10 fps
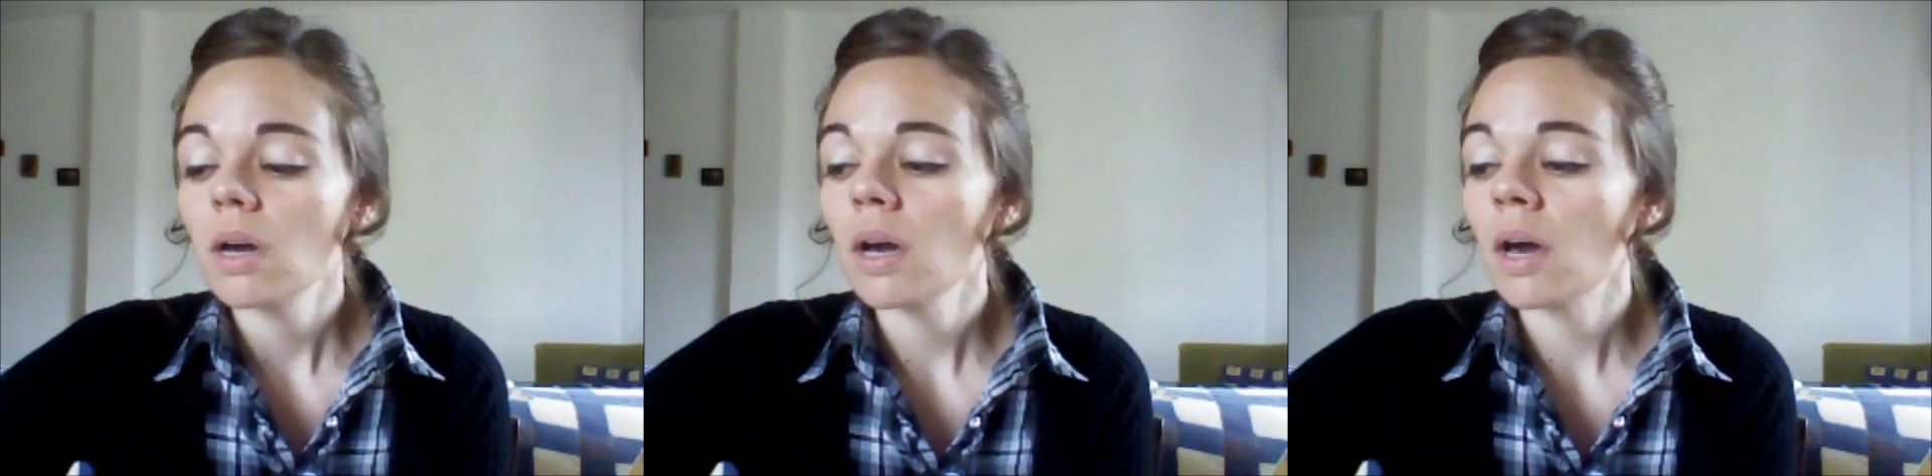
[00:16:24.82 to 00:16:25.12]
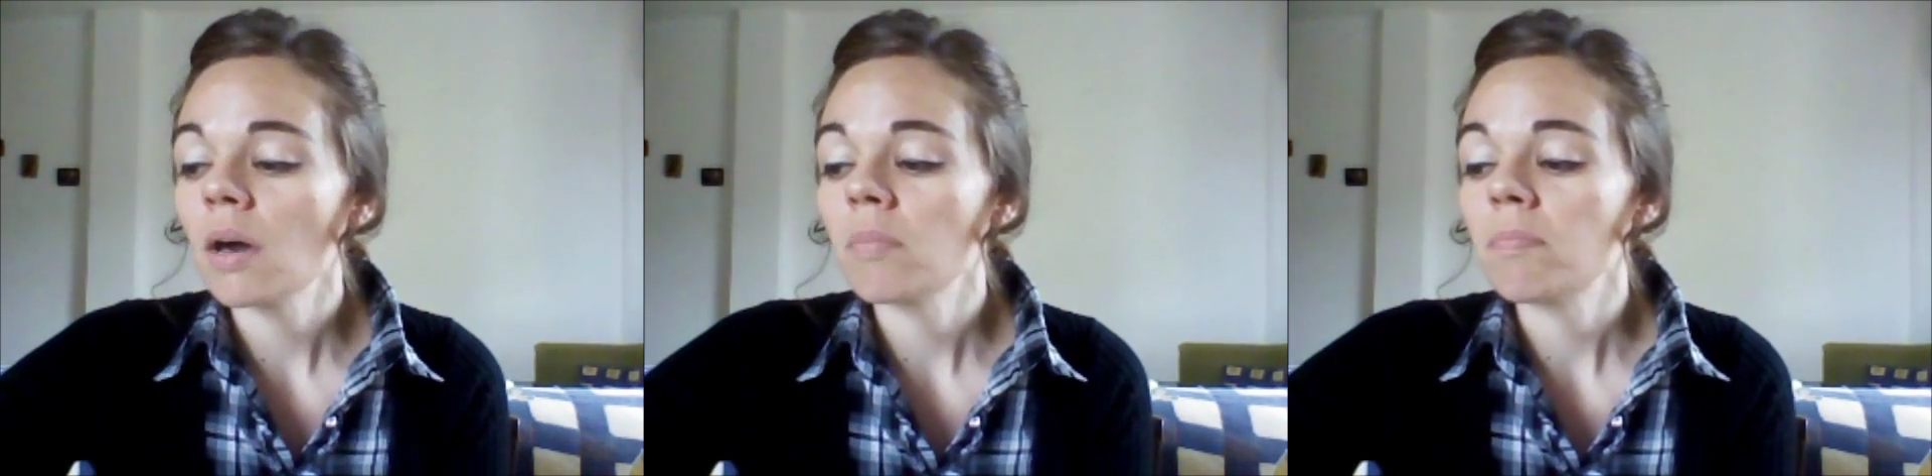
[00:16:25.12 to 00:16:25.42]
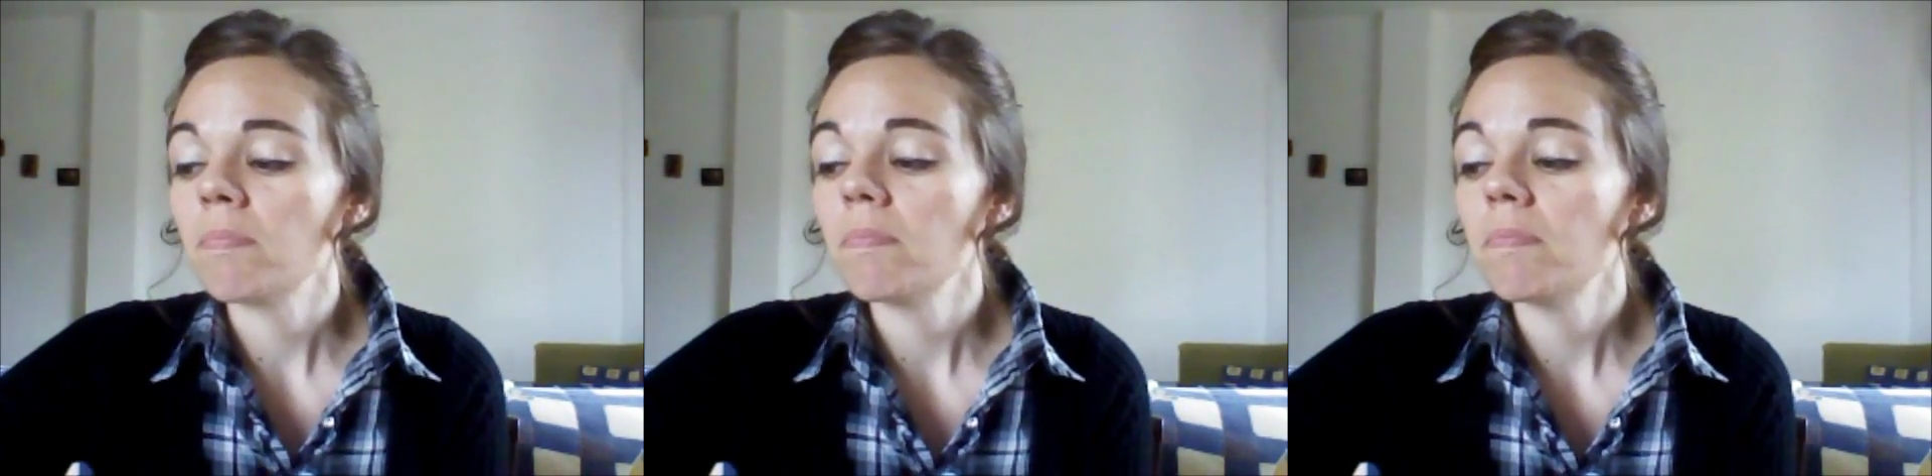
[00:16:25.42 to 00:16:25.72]

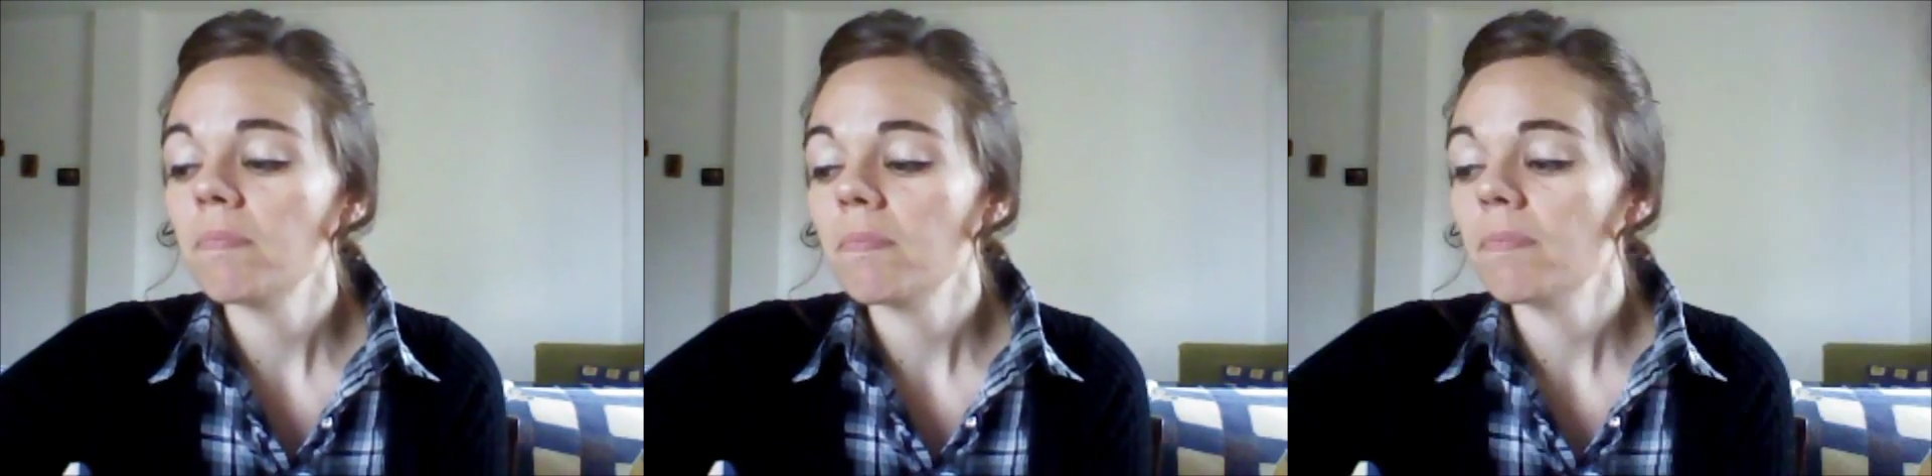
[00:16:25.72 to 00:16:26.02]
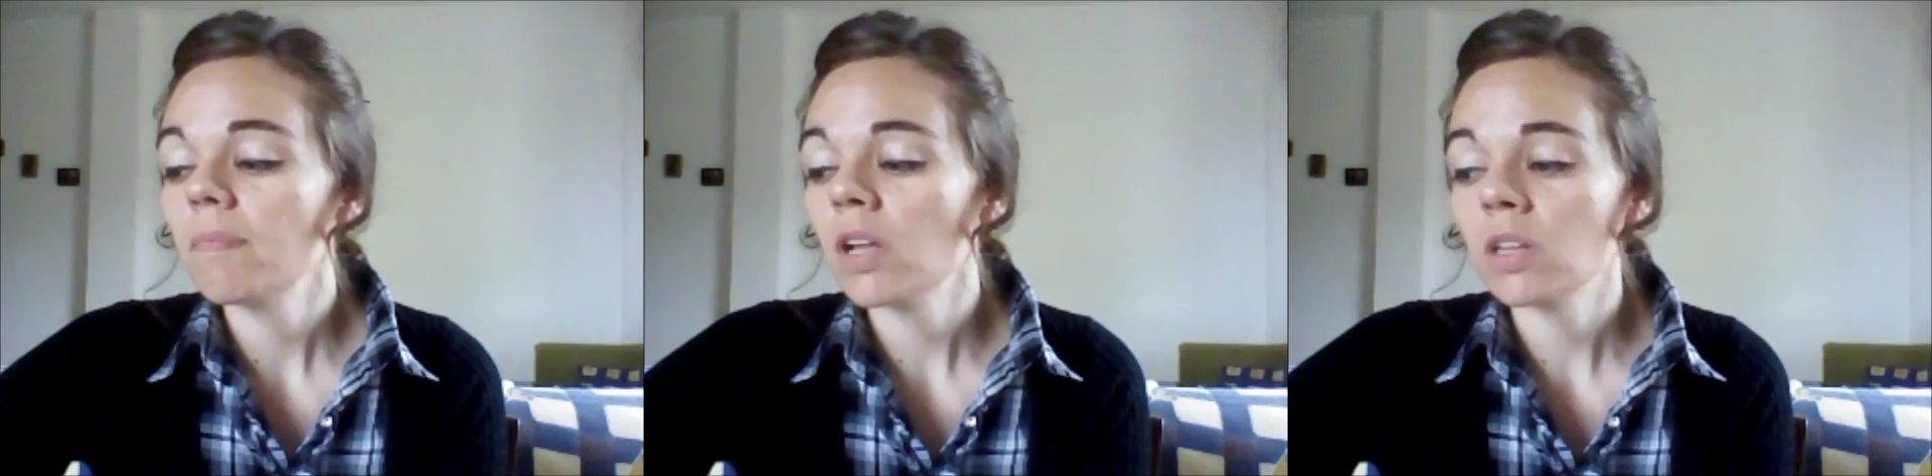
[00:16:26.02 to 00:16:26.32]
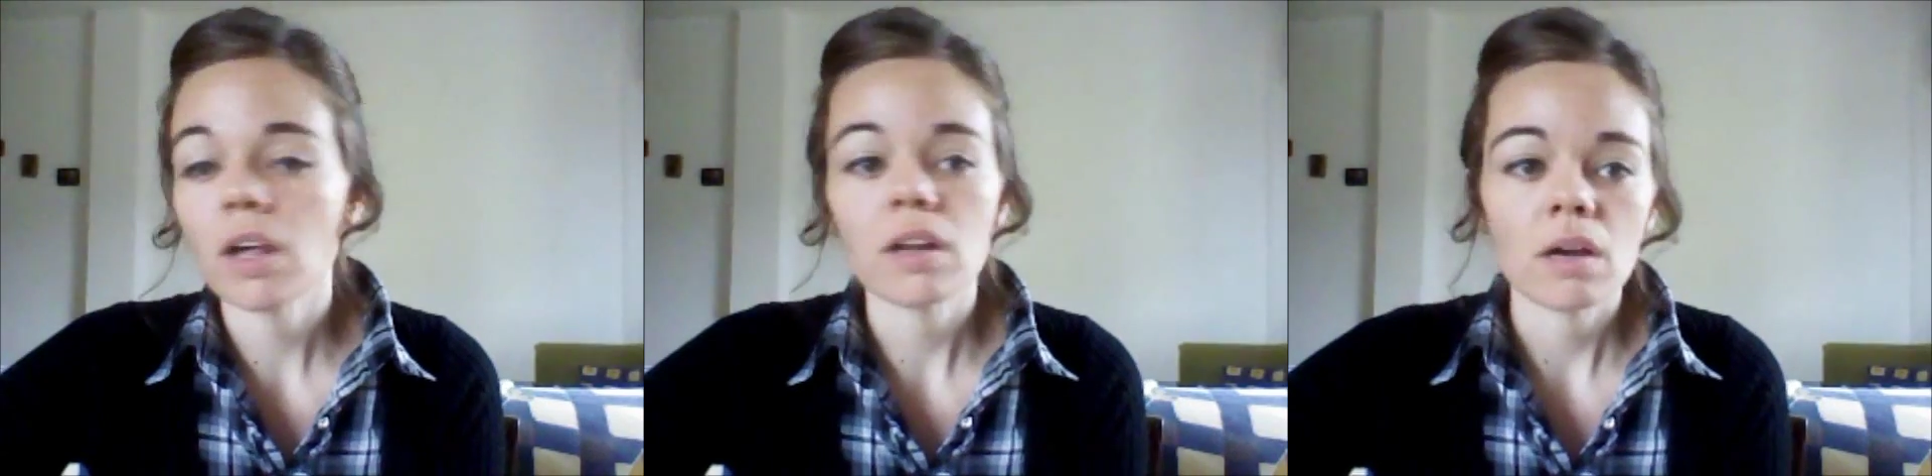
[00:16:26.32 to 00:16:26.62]

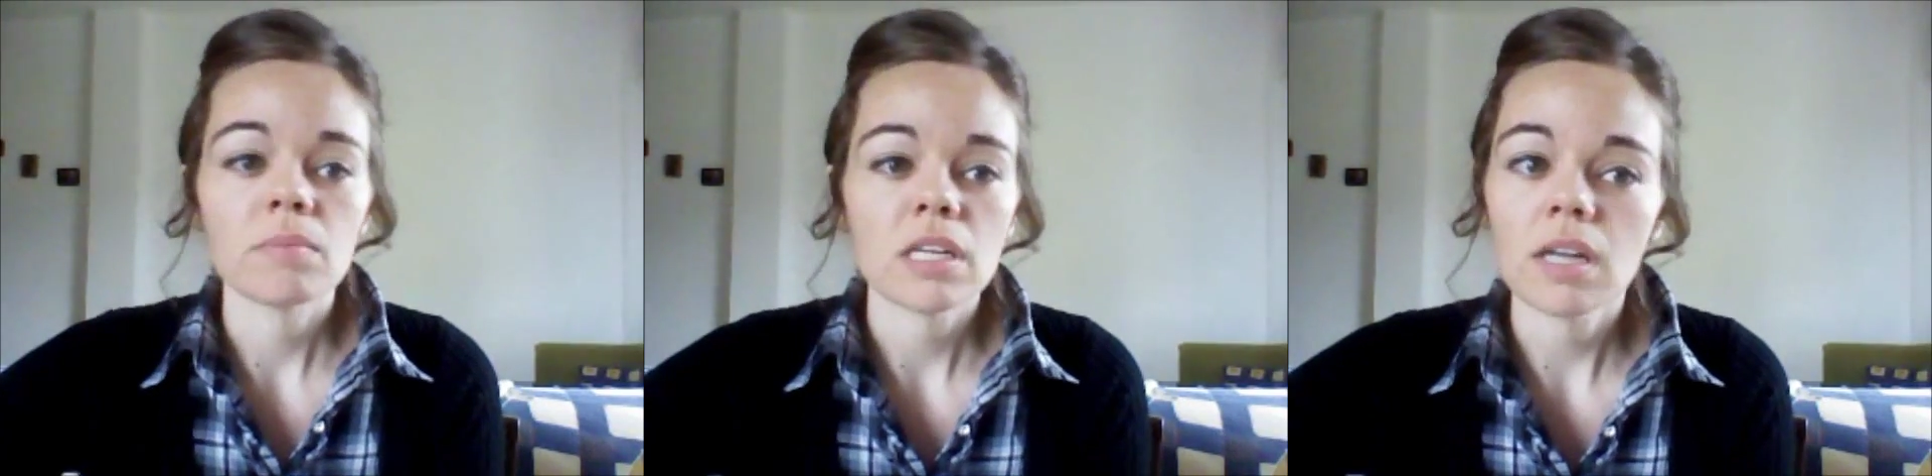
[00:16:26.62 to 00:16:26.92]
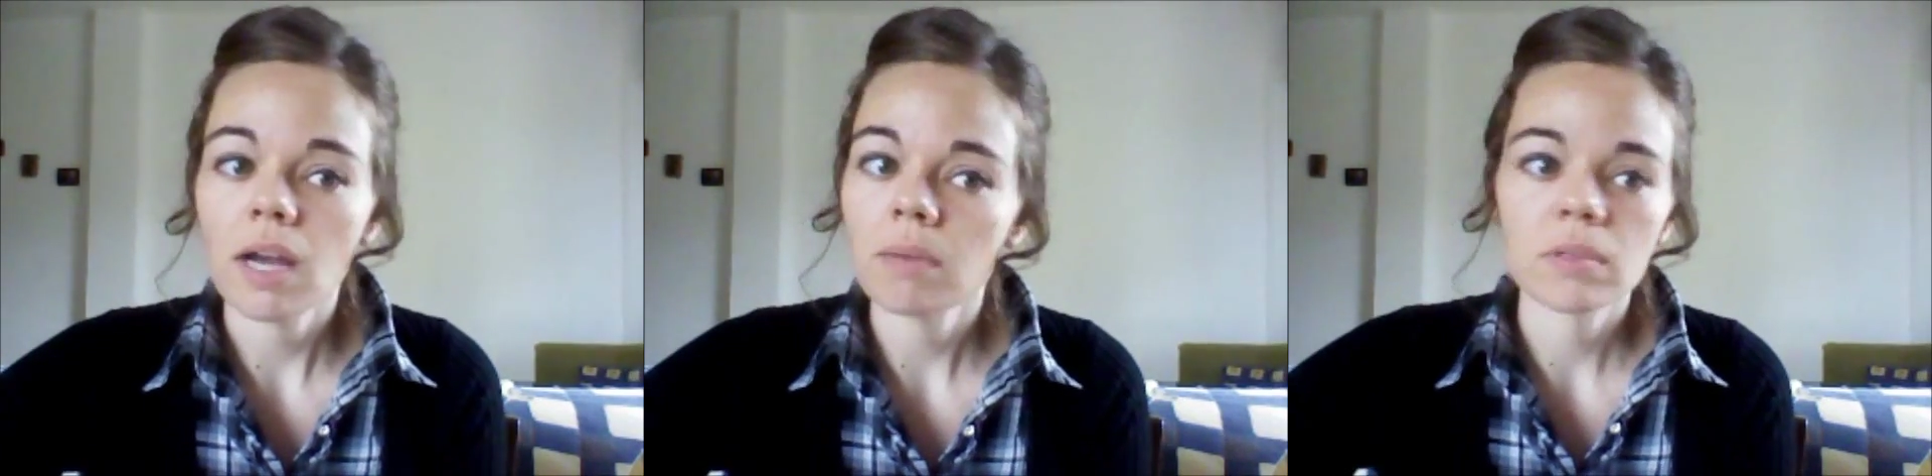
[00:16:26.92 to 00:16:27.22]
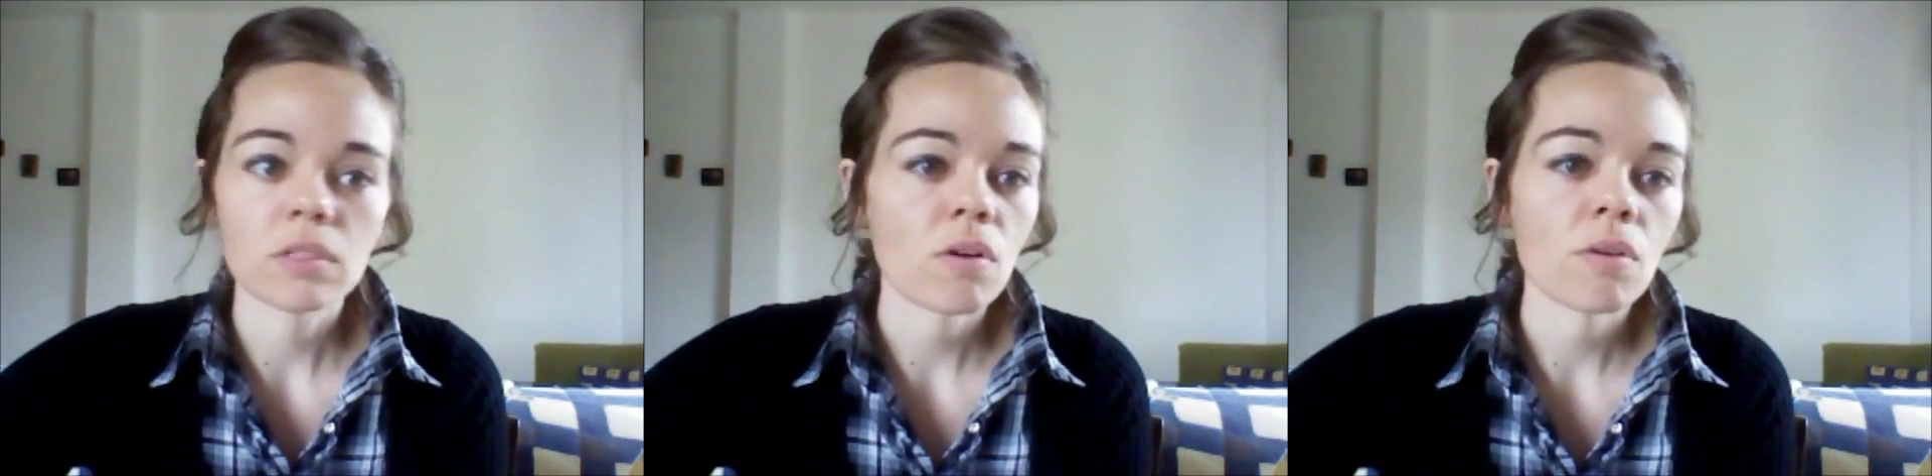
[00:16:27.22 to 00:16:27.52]
It
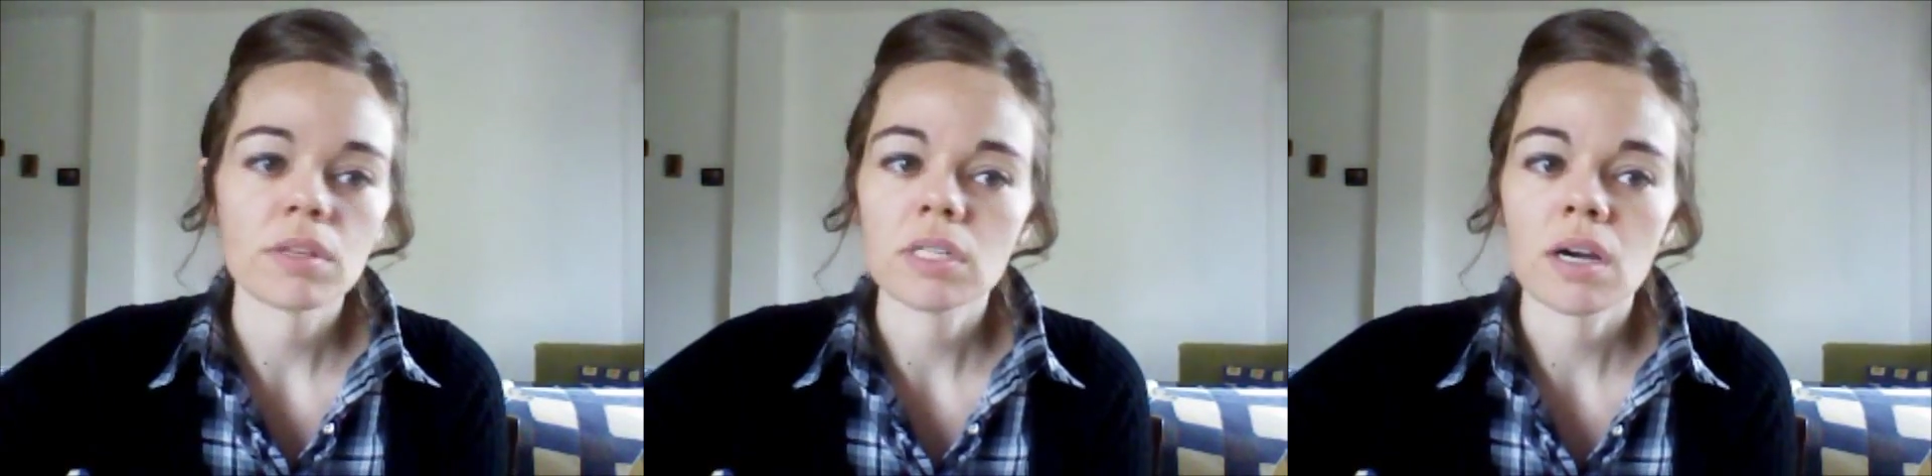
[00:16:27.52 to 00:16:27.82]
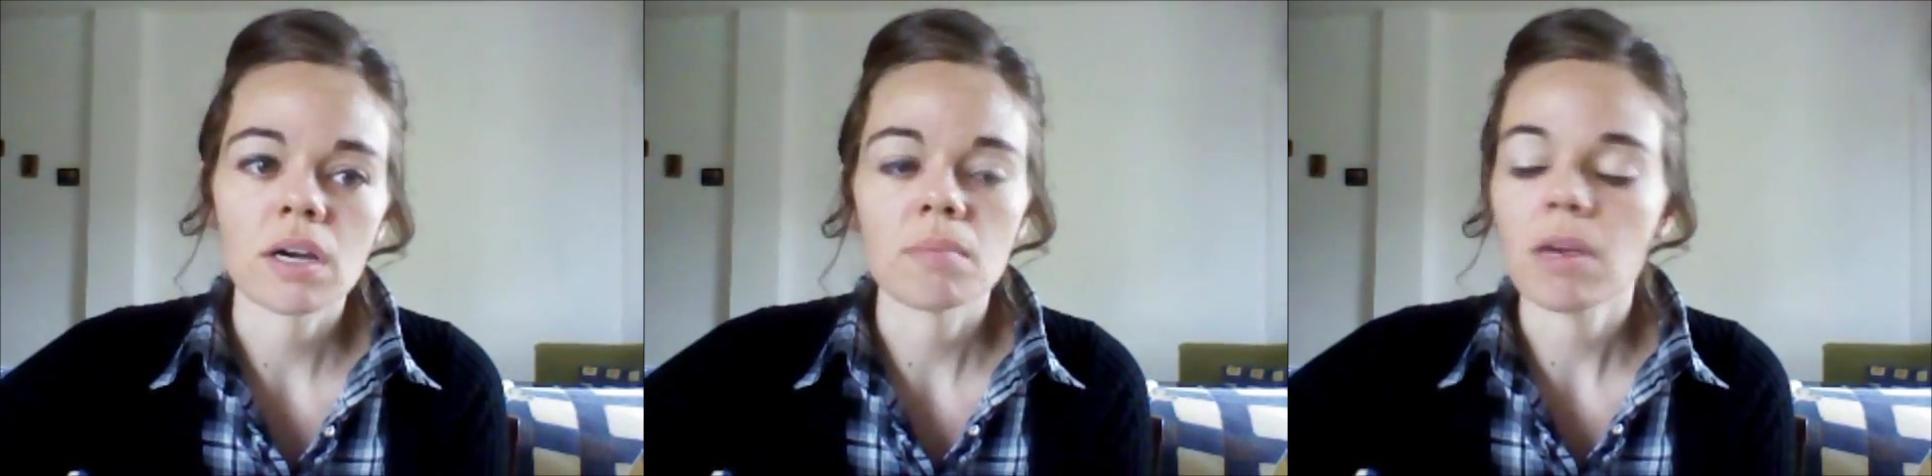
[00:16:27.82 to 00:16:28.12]
happens all the time,